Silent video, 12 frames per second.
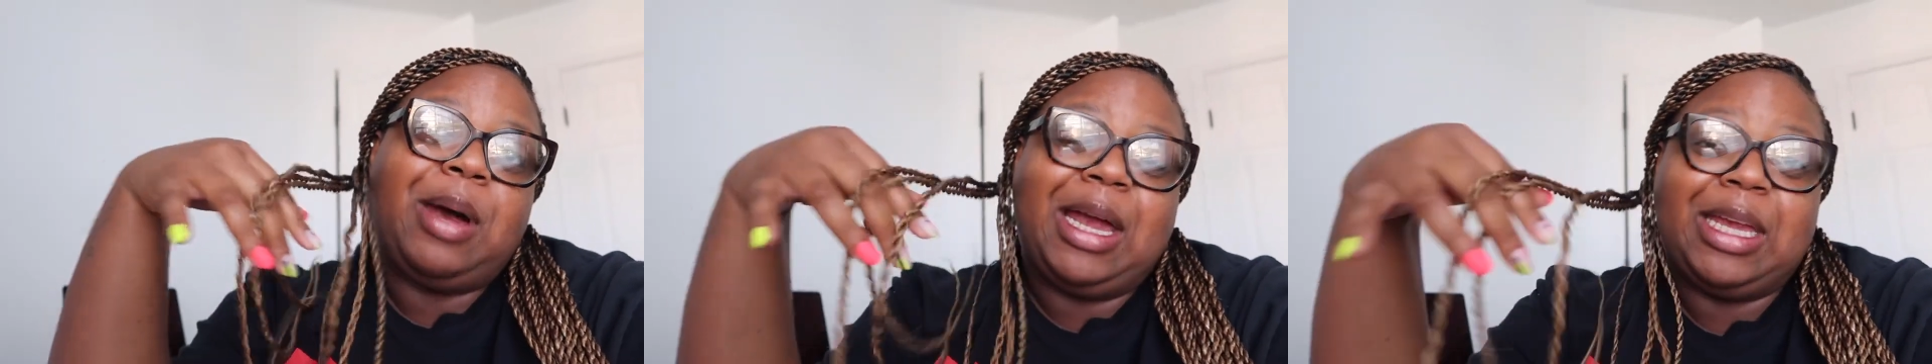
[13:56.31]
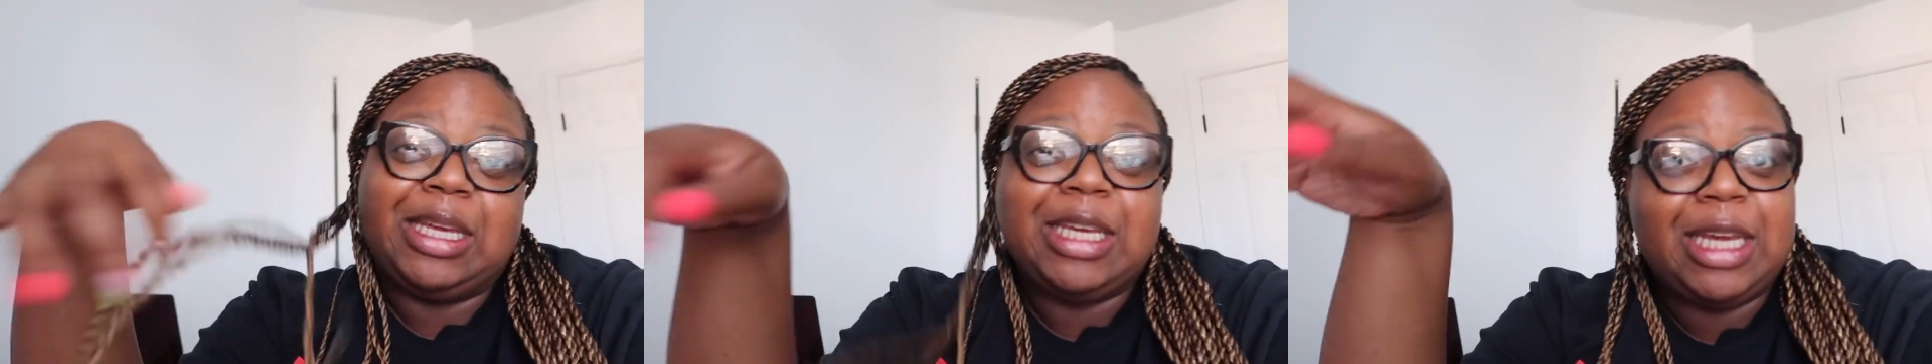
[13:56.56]

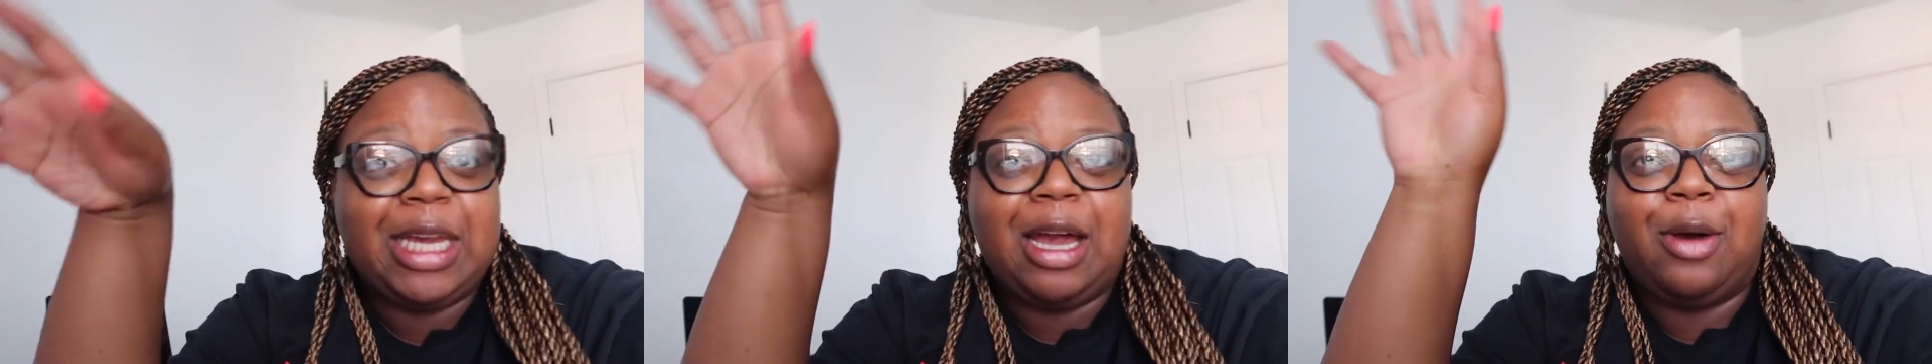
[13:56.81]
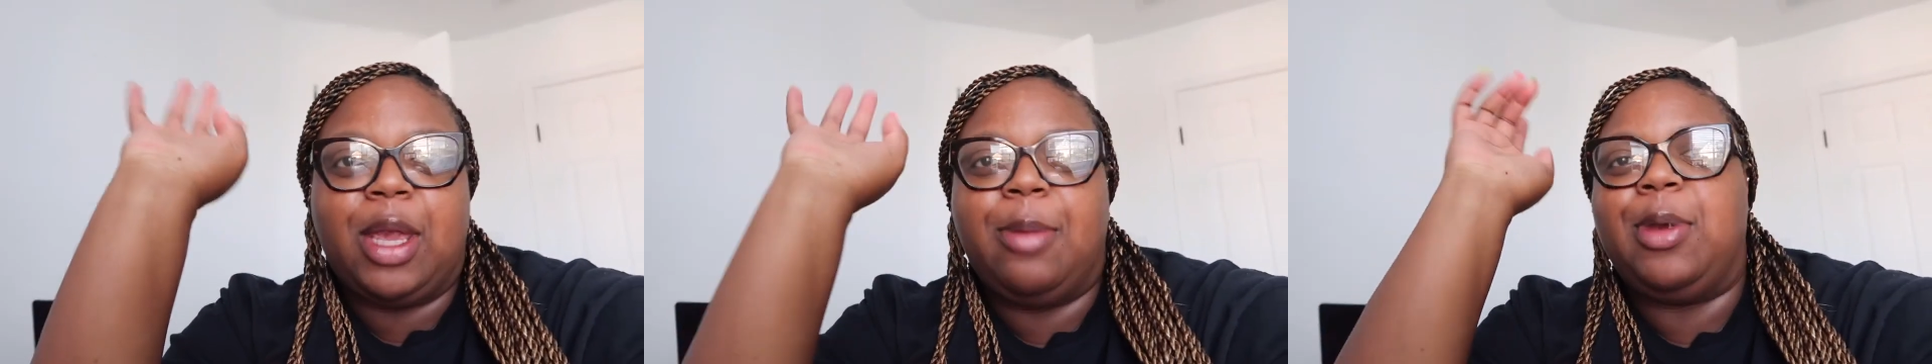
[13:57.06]
I get.
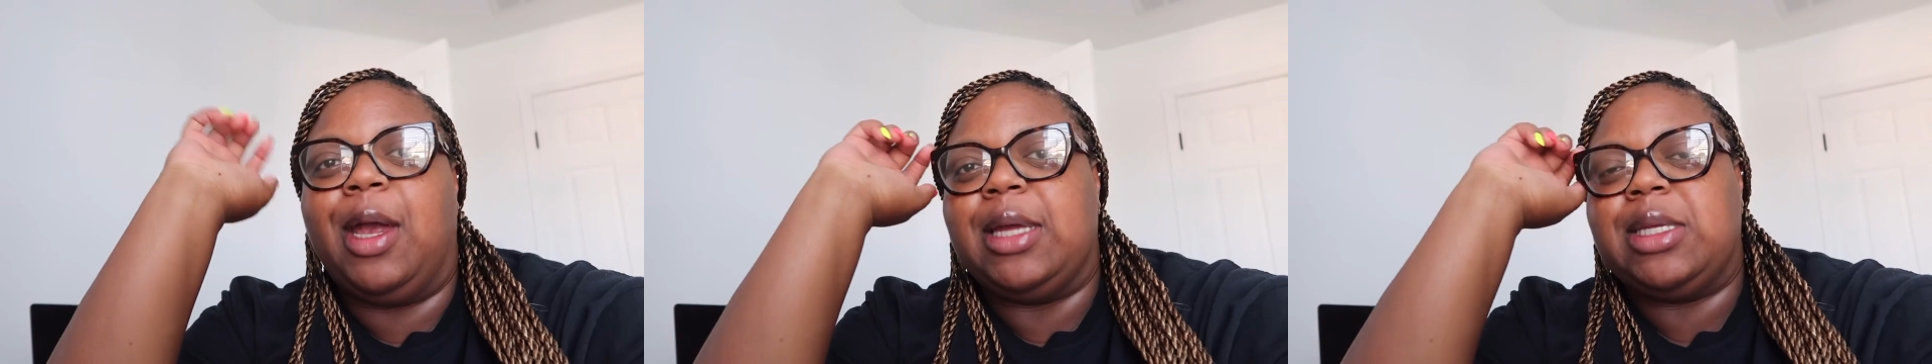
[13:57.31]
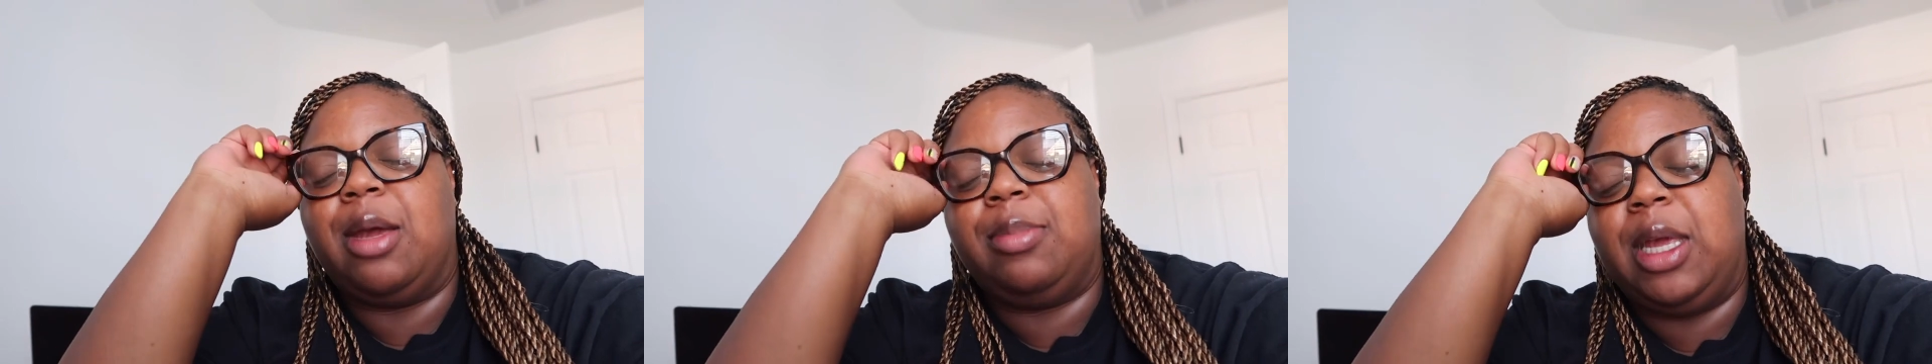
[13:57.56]
I'll keep you
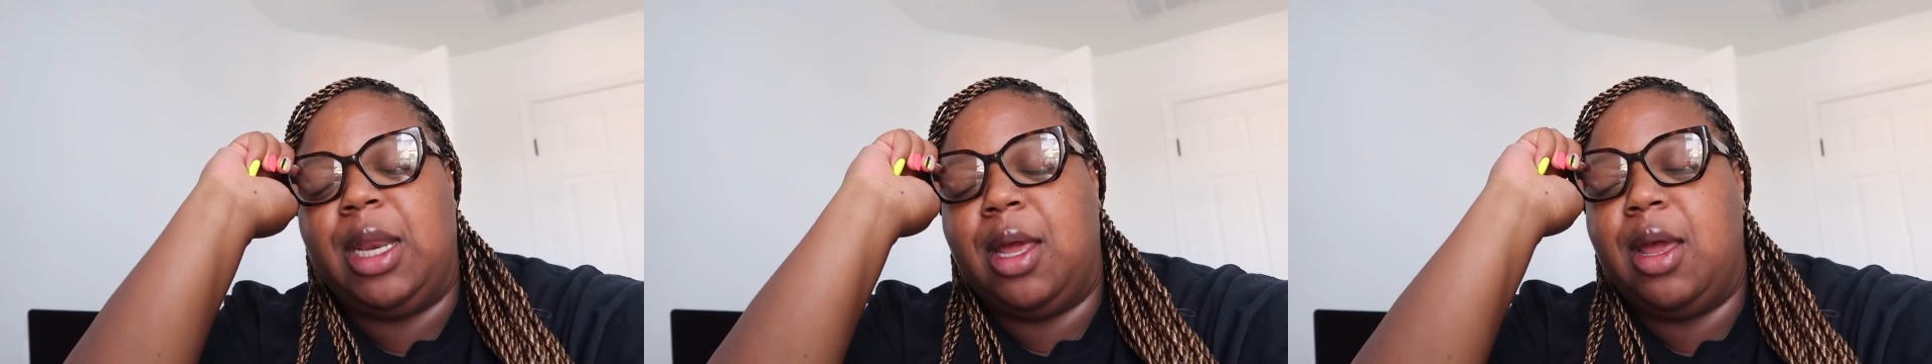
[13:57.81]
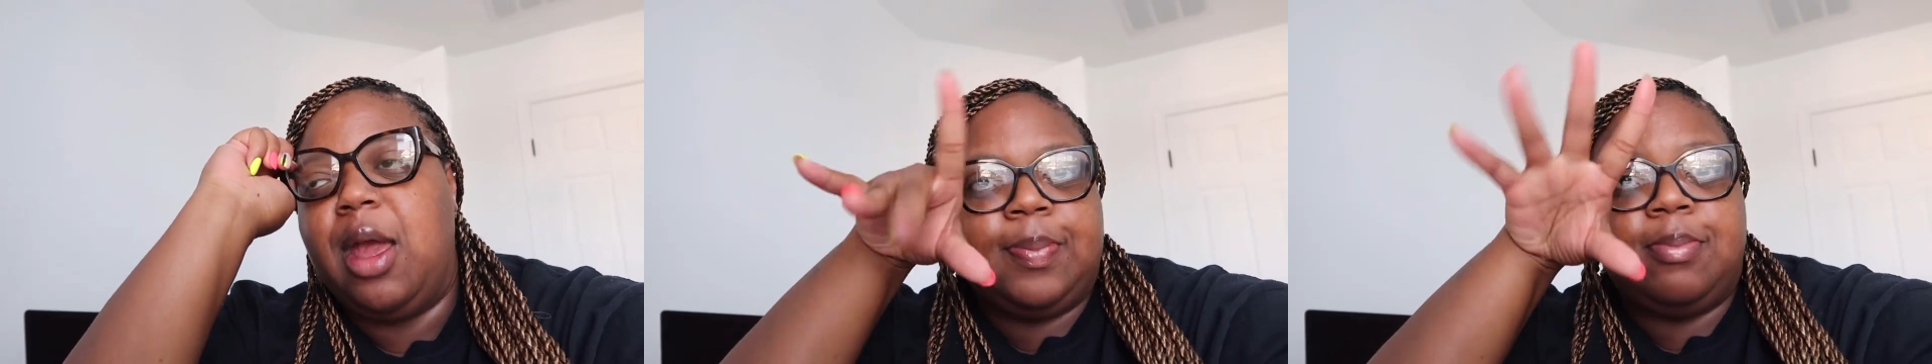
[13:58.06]
guys updated.